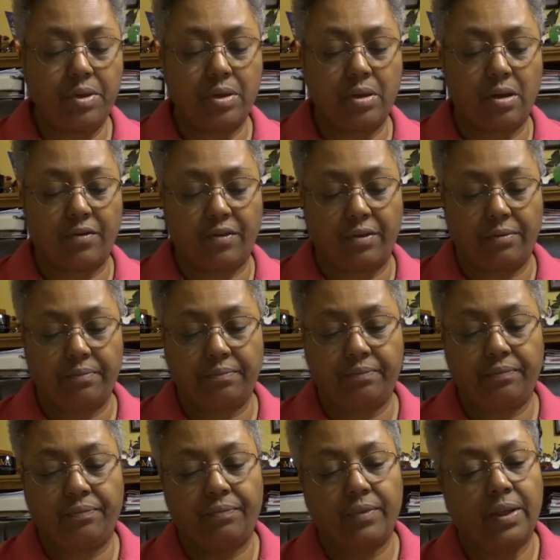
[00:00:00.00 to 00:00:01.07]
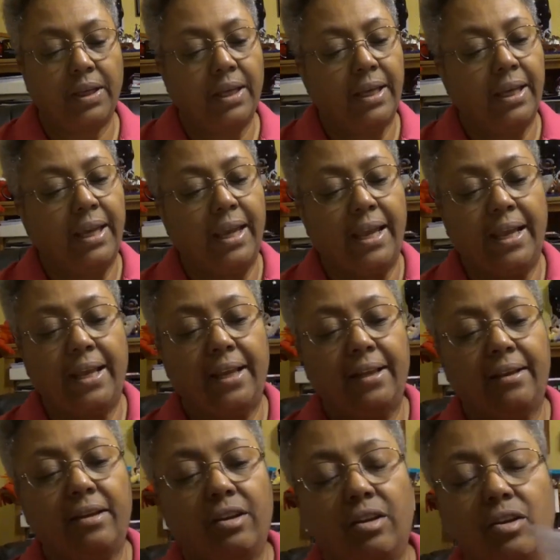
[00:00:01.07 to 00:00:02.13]
cover.
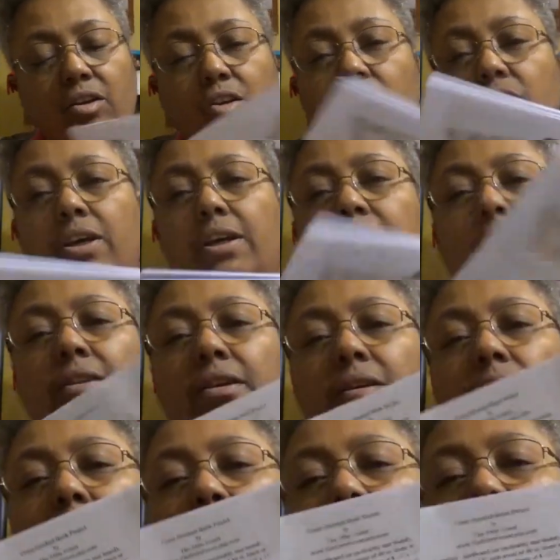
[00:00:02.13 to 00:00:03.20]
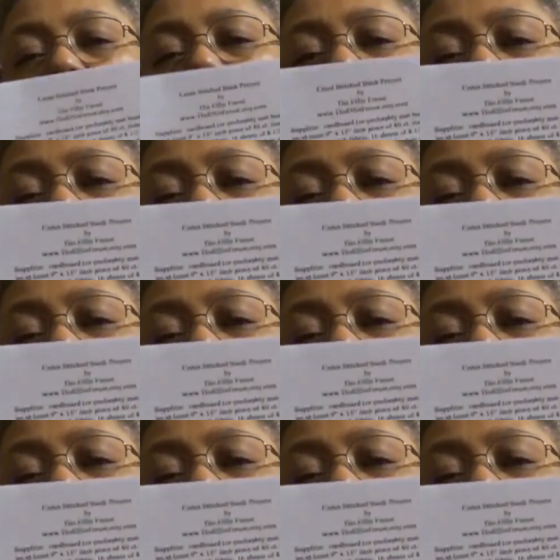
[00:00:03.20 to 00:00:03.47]
And you get the complete